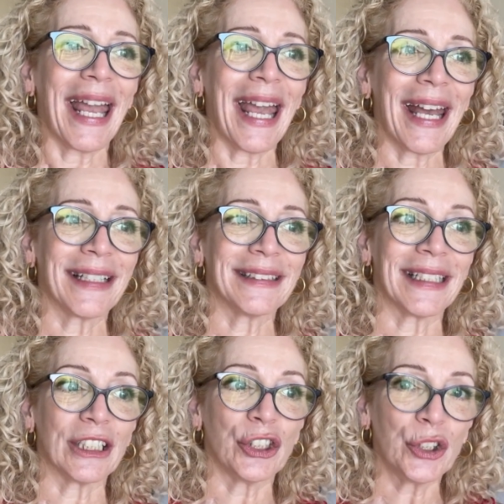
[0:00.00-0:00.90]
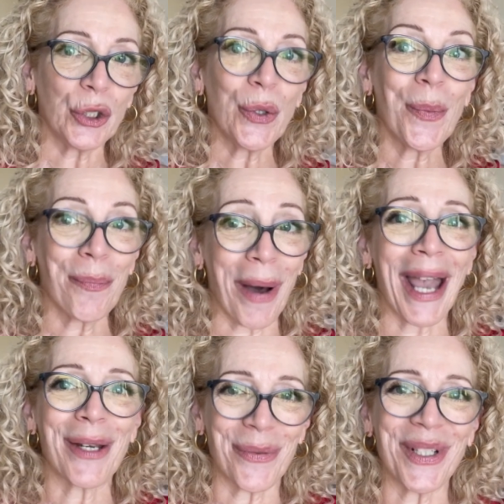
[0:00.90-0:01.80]
and uh, do
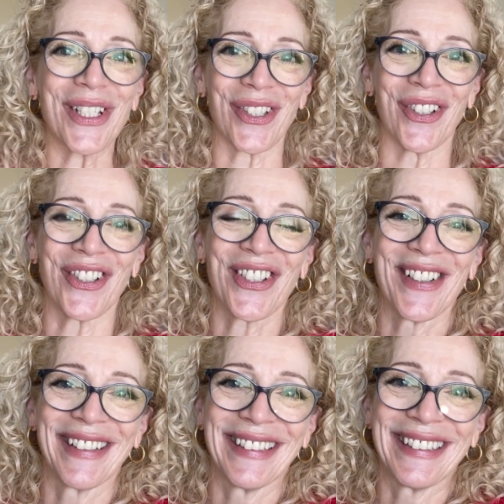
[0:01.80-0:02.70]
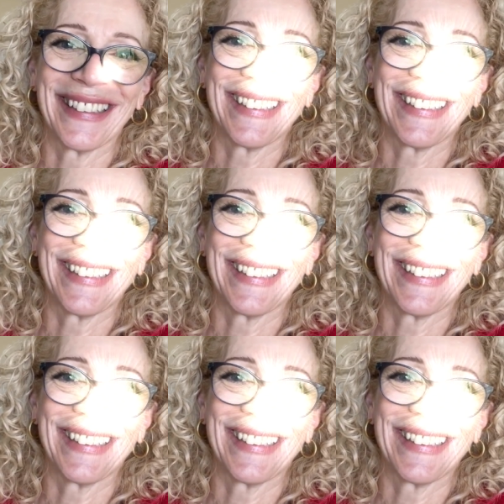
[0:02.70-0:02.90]
my research. Now,